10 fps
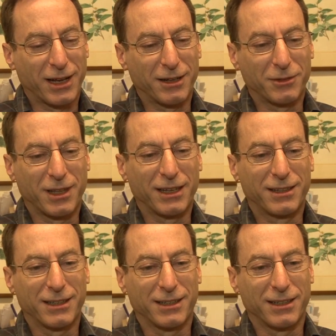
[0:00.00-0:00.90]
I don't think
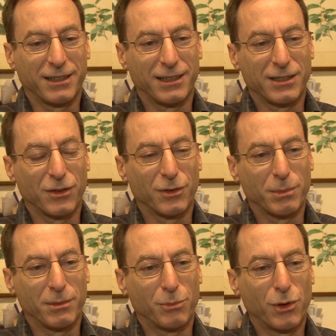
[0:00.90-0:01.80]
that it's ever
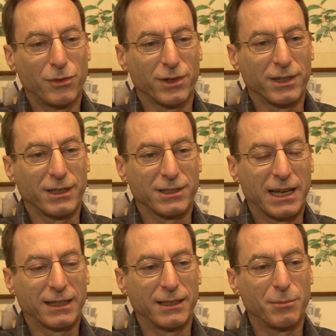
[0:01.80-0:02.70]
been proven
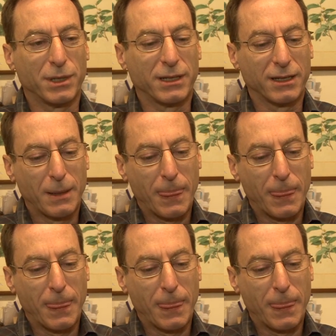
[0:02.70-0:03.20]
exactly, but